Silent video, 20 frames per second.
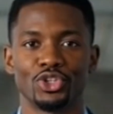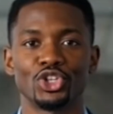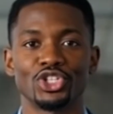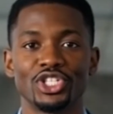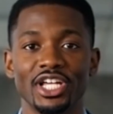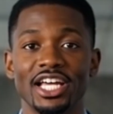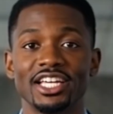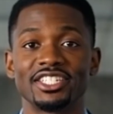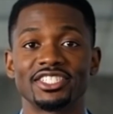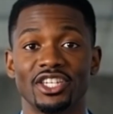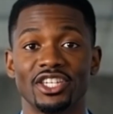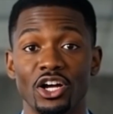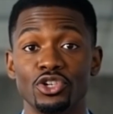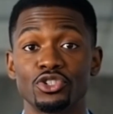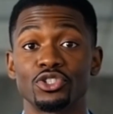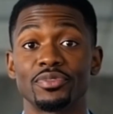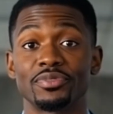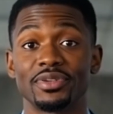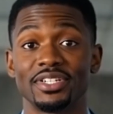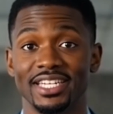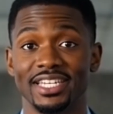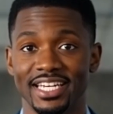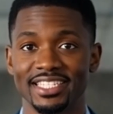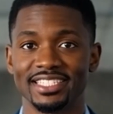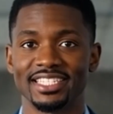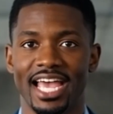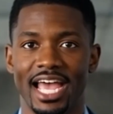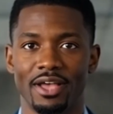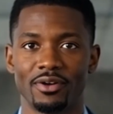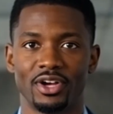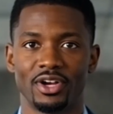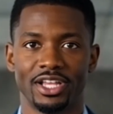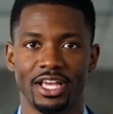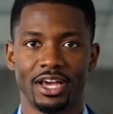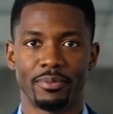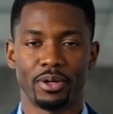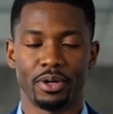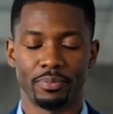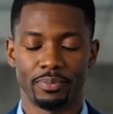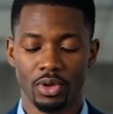journey starts with the design
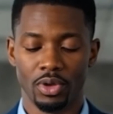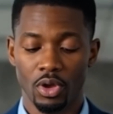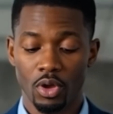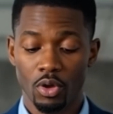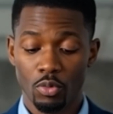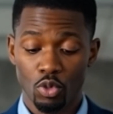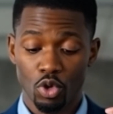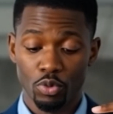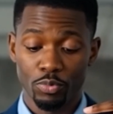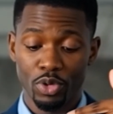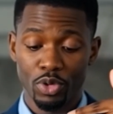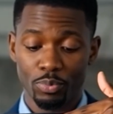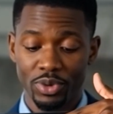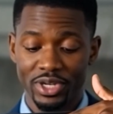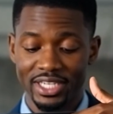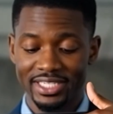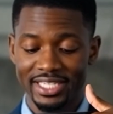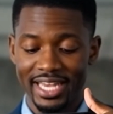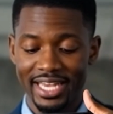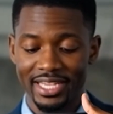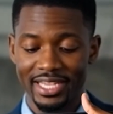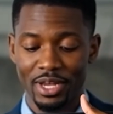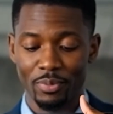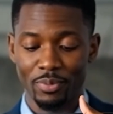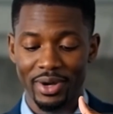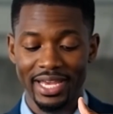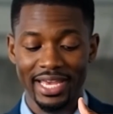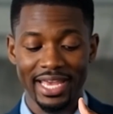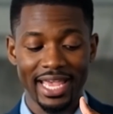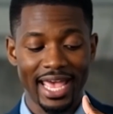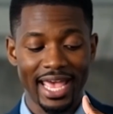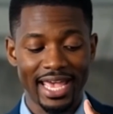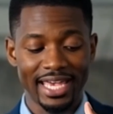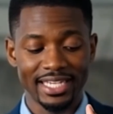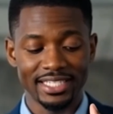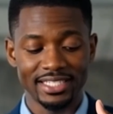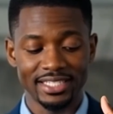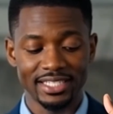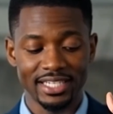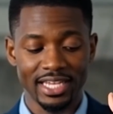document, the blueprint telling your
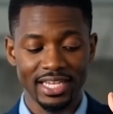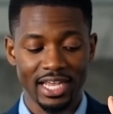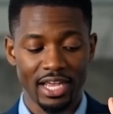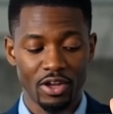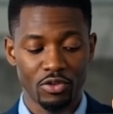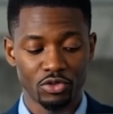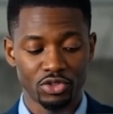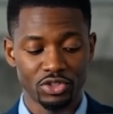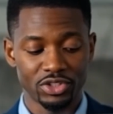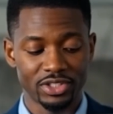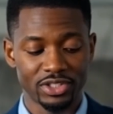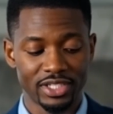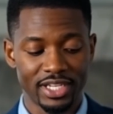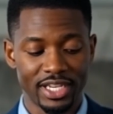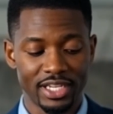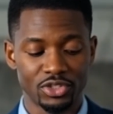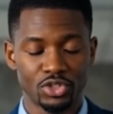mechanics, levels, and